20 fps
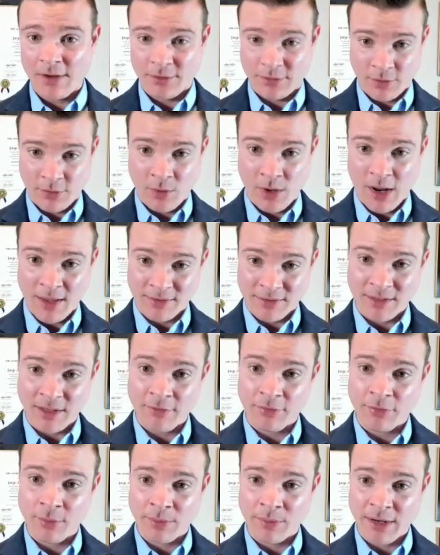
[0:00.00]

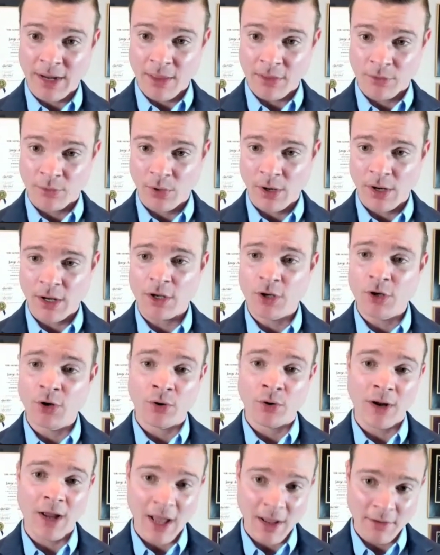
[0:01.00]
aside from gathering
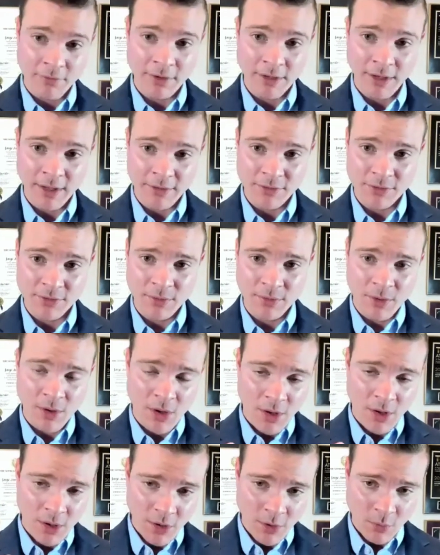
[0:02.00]
your evidence
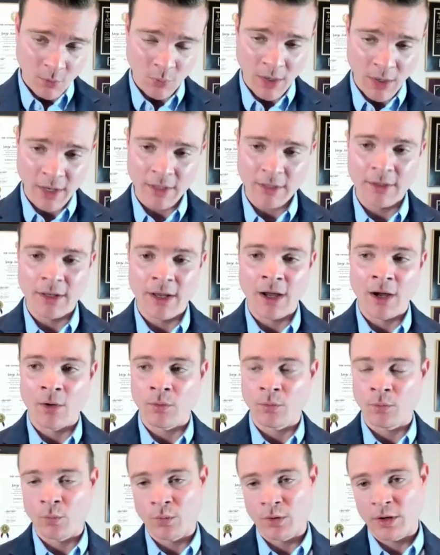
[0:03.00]
right
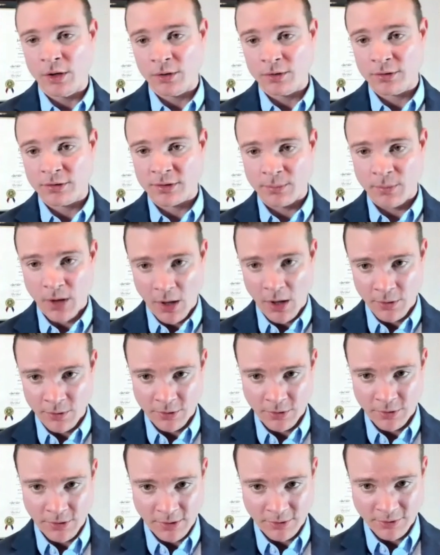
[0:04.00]
now, here's some
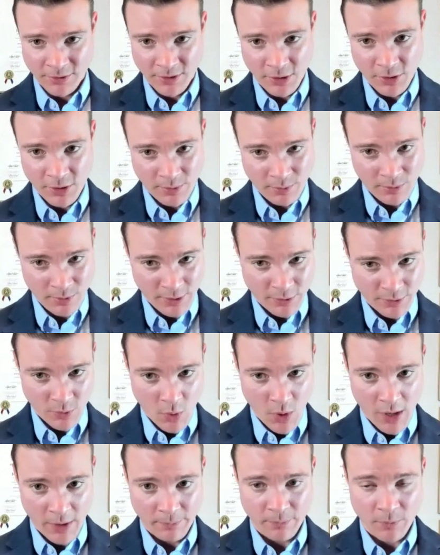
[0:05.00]
other things that you can be
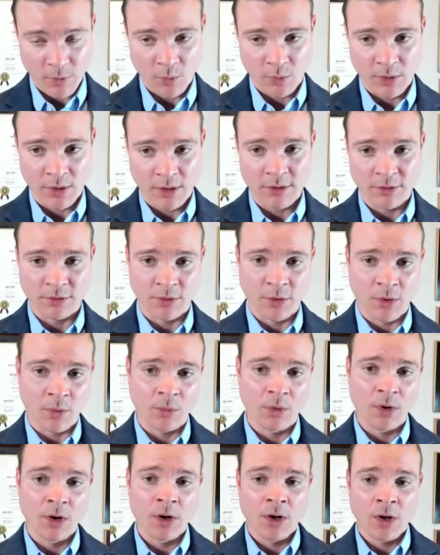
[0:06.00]
doing. Okay,
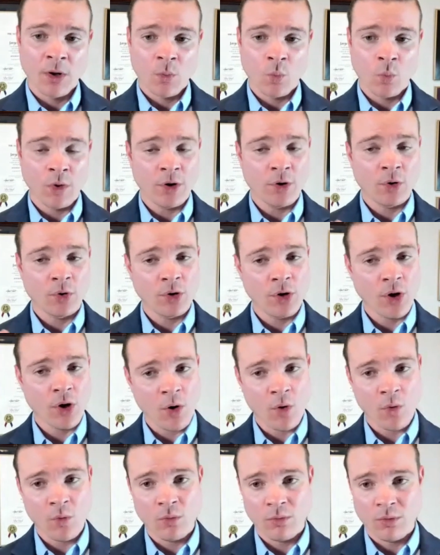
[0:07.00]
so we don't
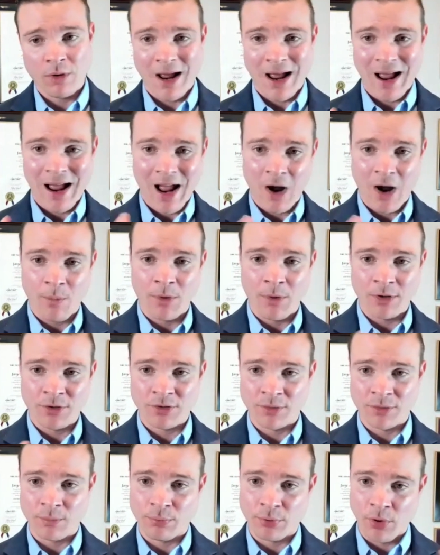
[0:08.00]
know how
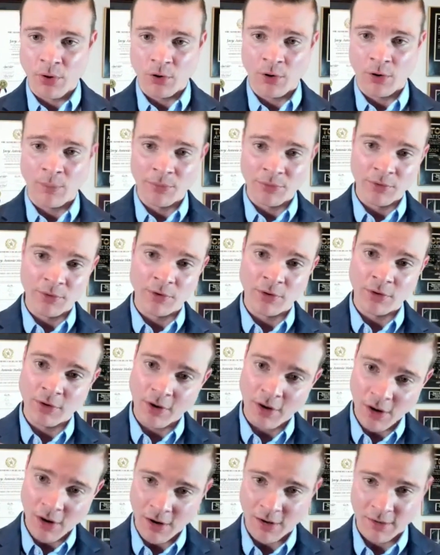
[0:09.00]
much the program is going to
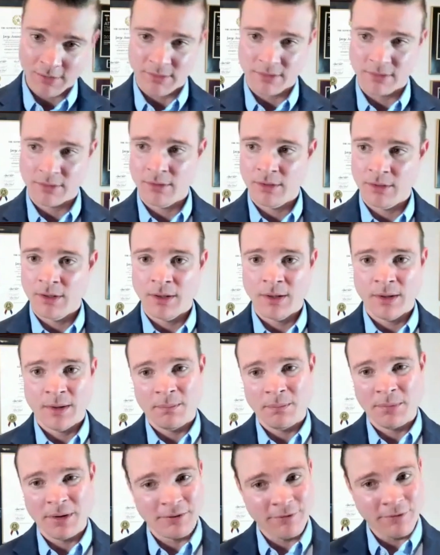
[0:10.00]
cost,
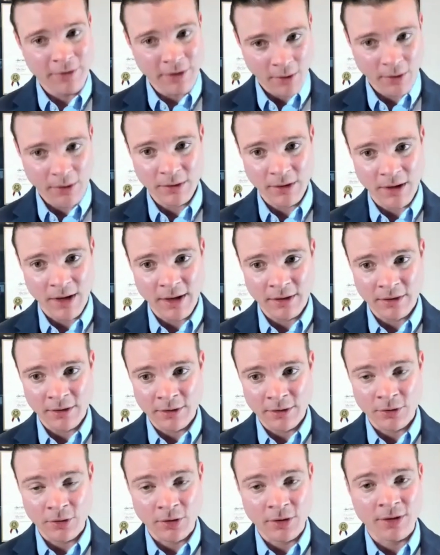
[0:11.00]
but very likely
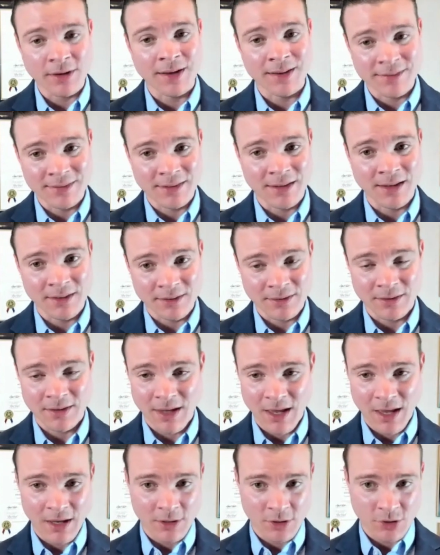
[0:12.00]
they're going to assess
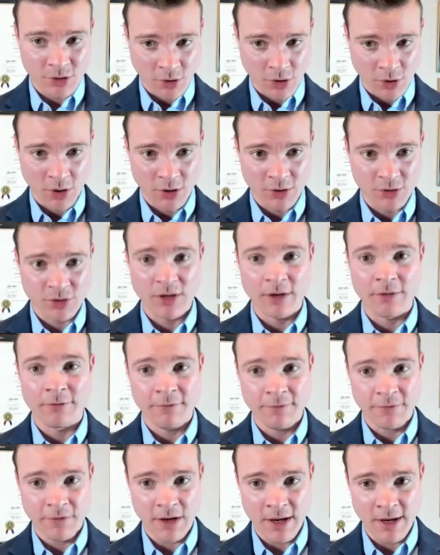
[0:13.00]
a charge, a
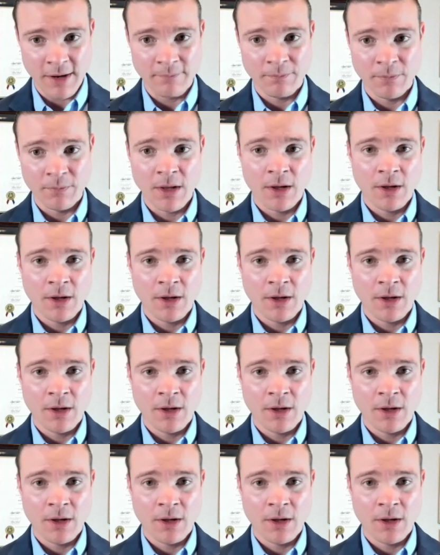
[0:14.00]
fee,